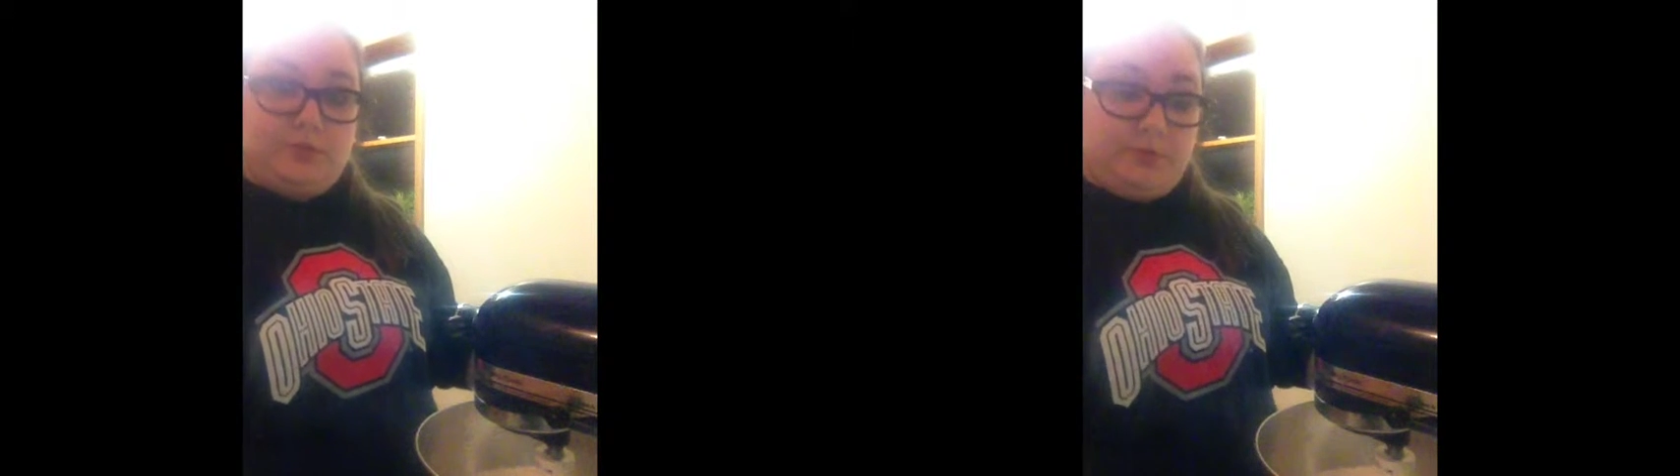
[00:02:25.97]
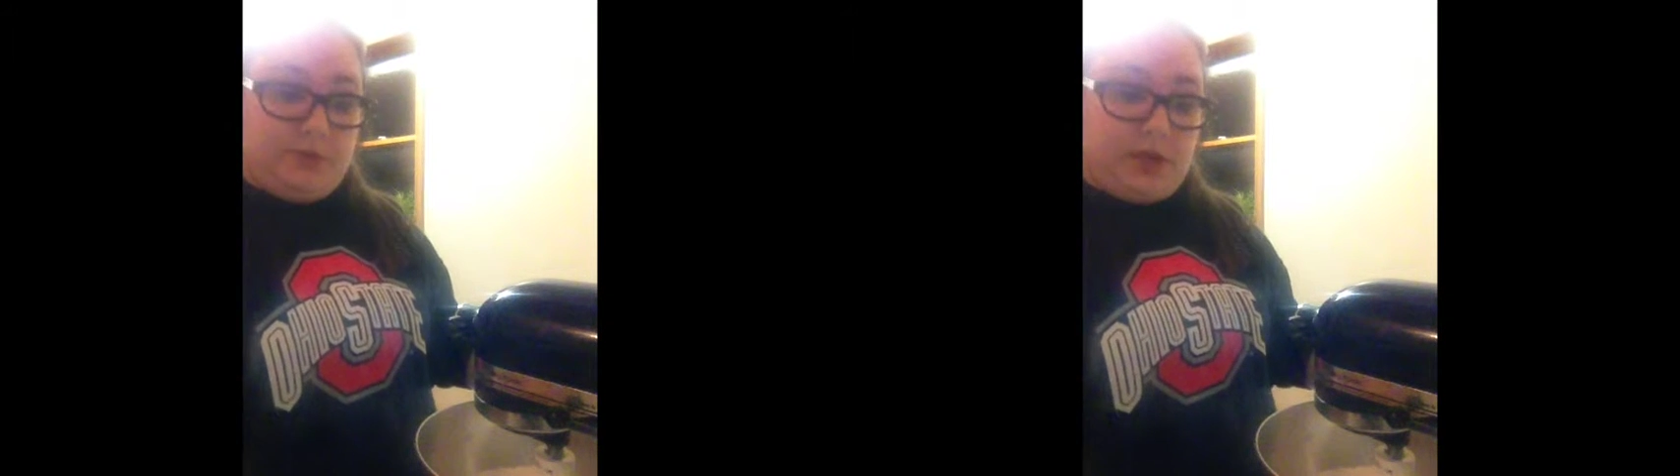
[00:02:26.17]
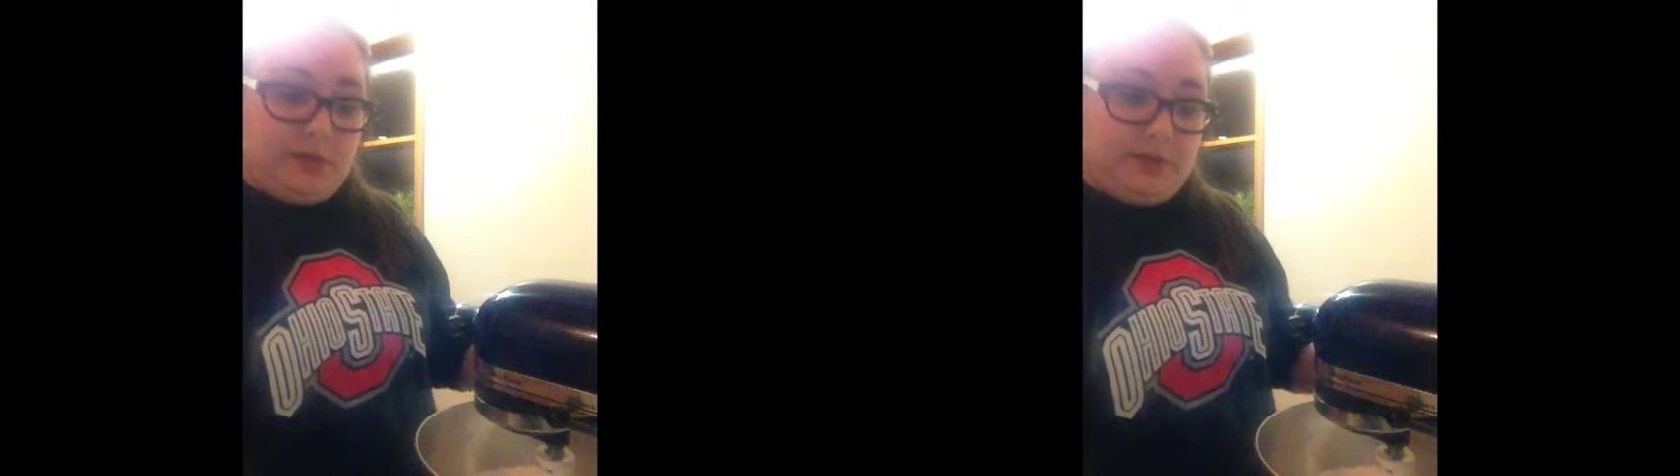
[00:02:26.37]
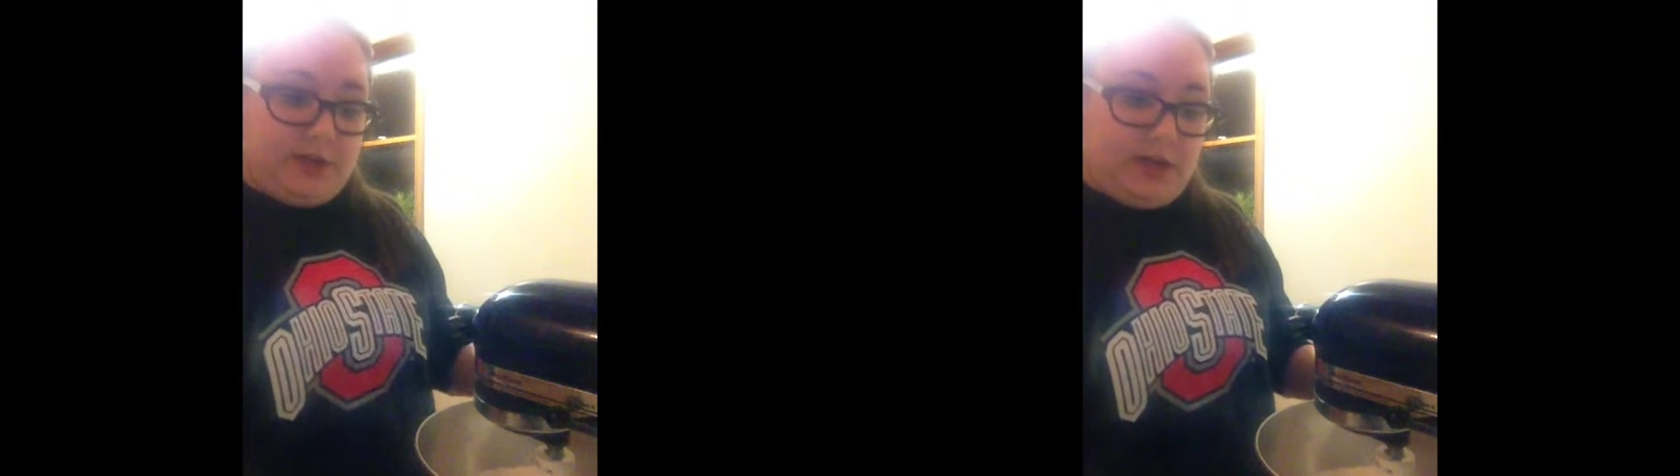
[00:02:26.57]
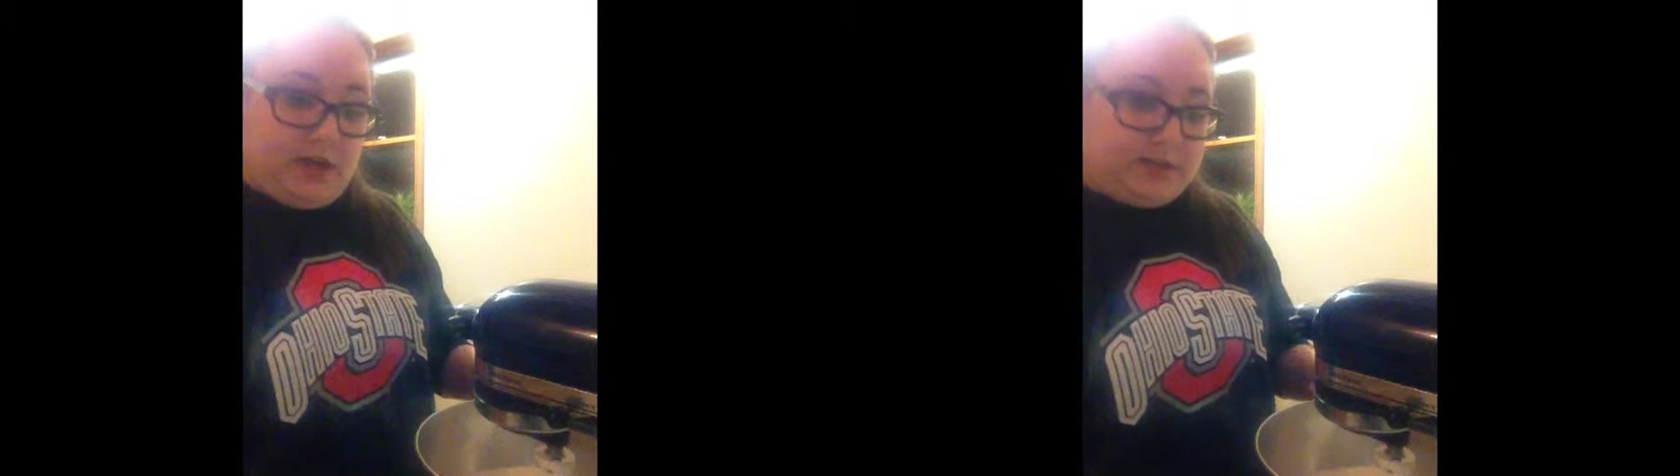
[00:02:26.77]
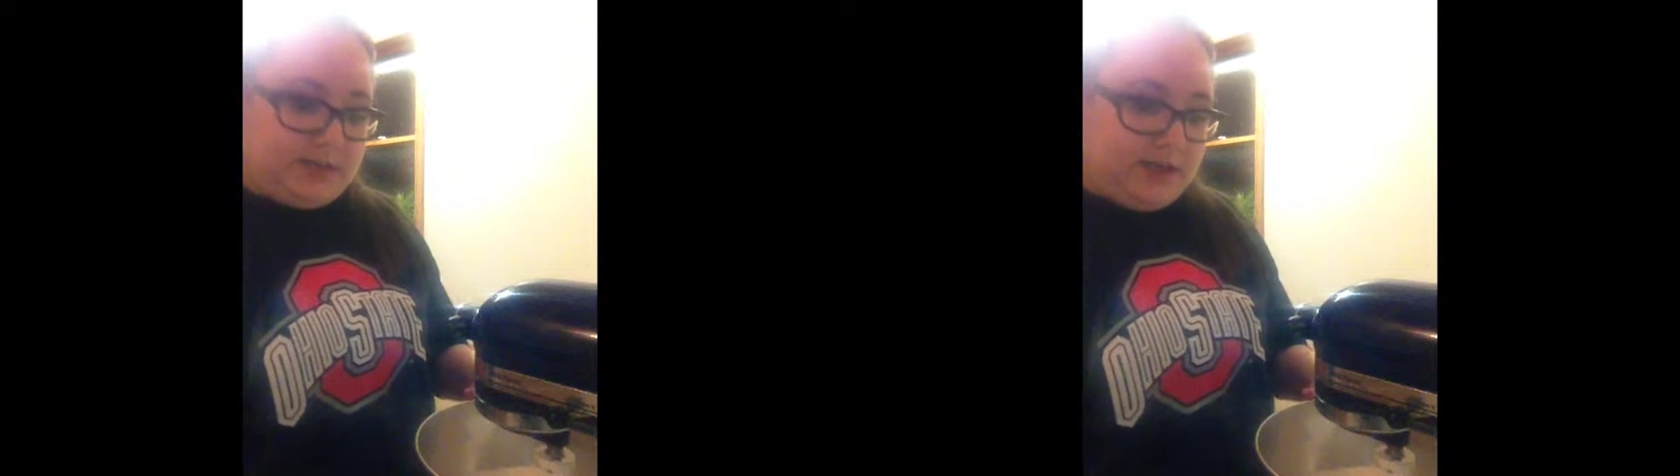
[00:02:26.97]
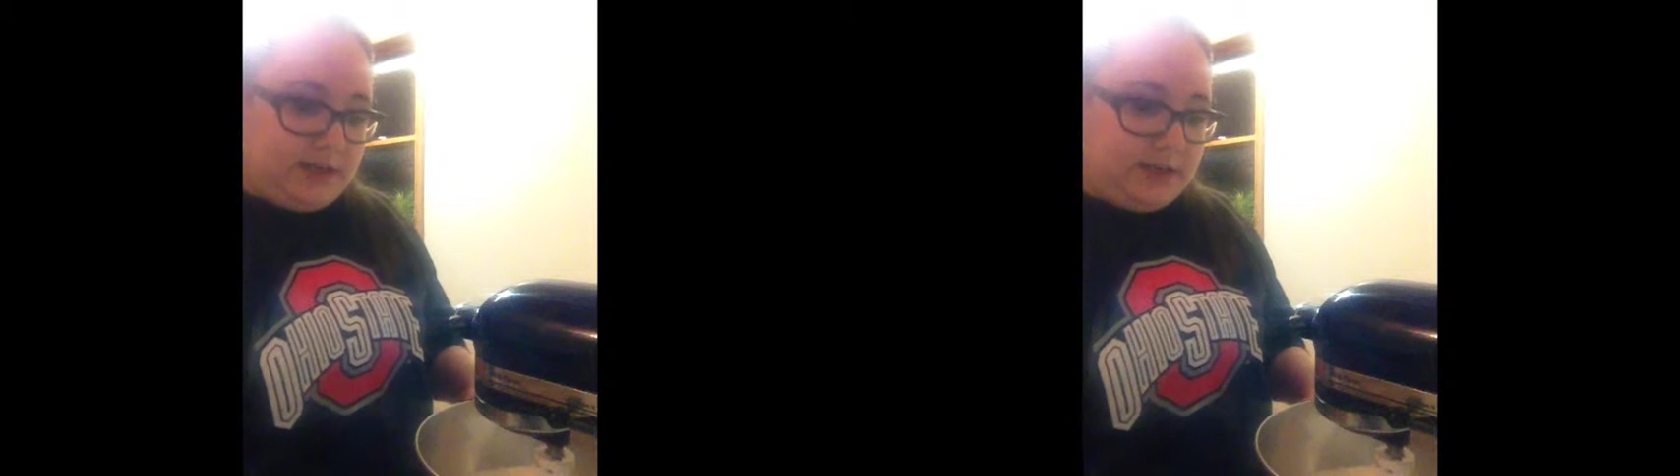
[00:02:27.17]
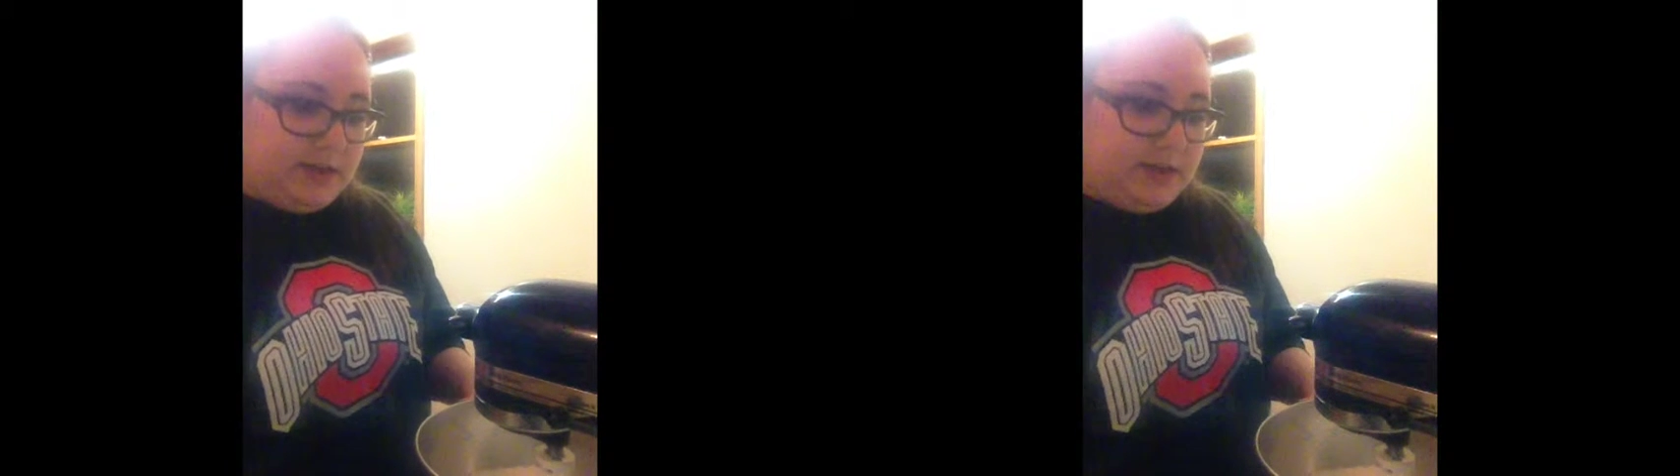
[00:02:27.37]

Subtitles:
from the carbon dioxide.